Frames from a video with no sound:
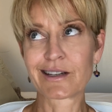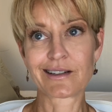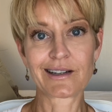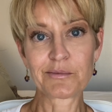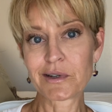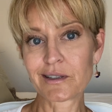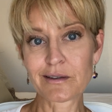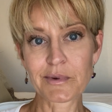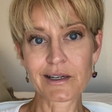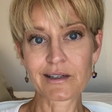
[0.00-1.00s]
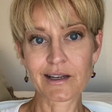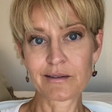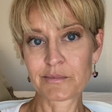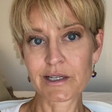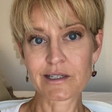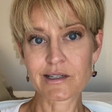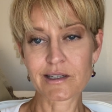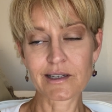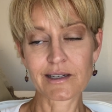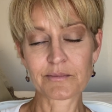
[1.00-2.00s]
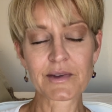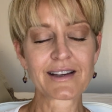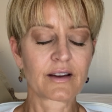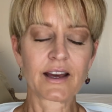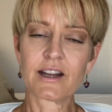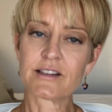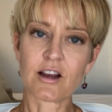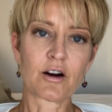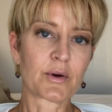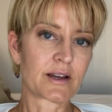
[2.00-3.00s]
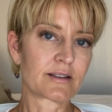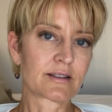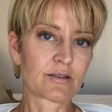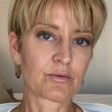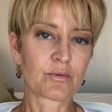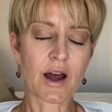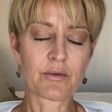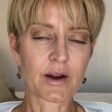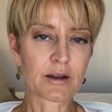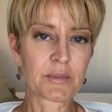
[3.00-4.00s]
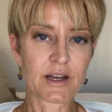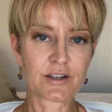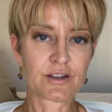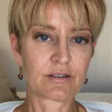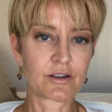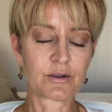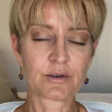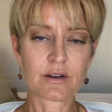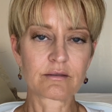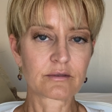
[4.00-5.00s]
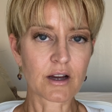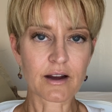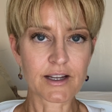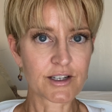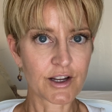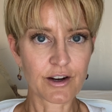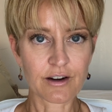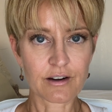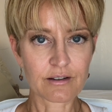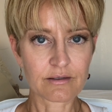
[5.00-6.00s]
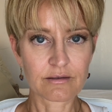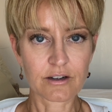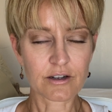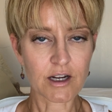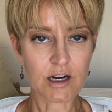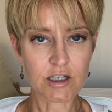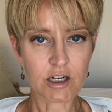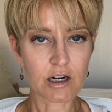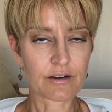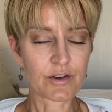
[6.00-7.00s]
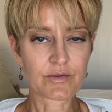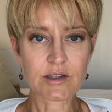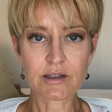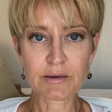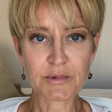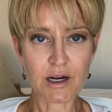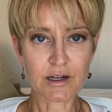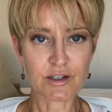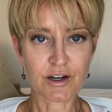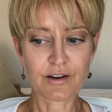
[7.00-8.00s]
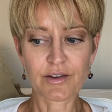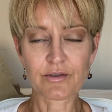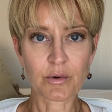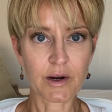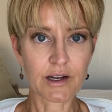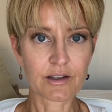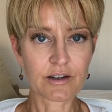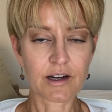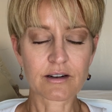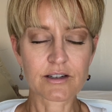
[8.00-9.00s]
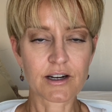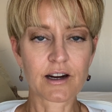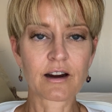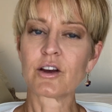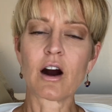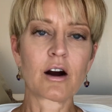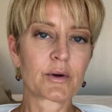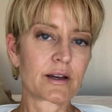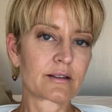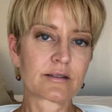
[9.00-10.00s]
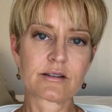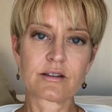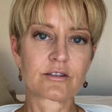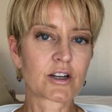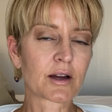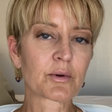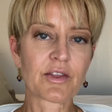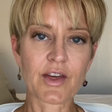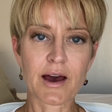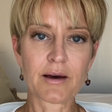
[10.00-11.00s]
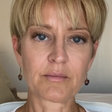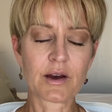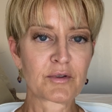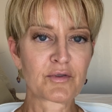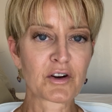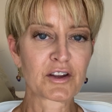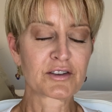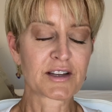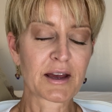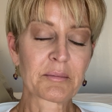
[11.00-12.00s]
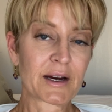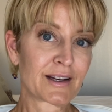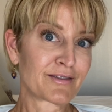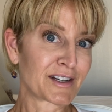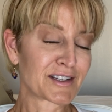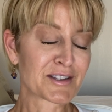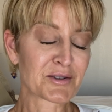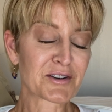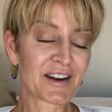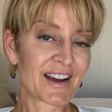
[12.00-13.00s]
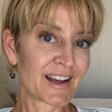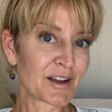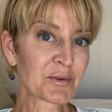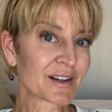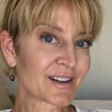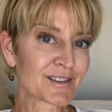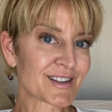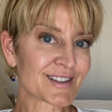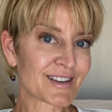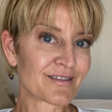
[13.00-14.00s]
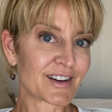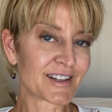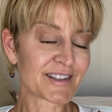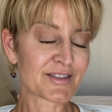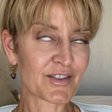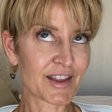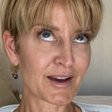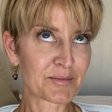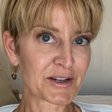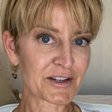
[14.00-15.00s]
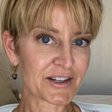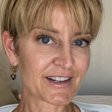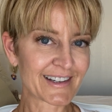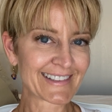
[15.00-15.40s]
I'm all about getting better sleep. And as always, I recommend you talking to your doctor. If you have a sleep doctor, if you have a regular doctor, always check with them before you take my advice or anyone else's advice for that matter.